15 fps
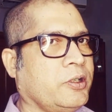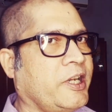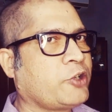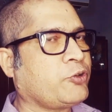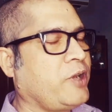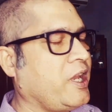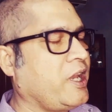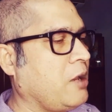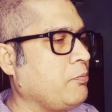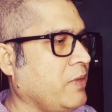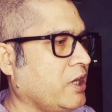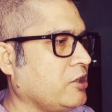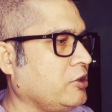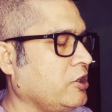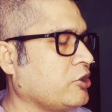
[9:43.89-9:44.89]
That's why I have
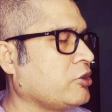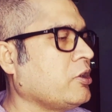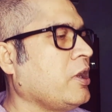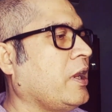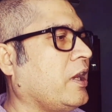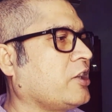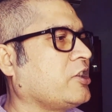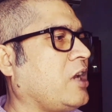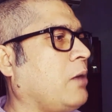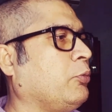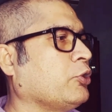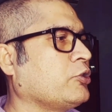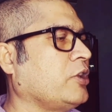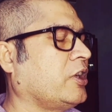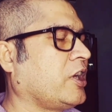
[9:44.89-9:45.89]
made this
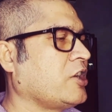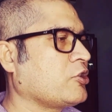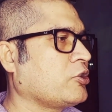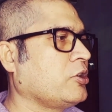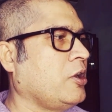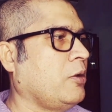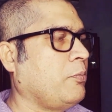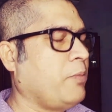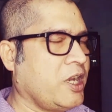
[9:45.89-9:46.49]
example sentence.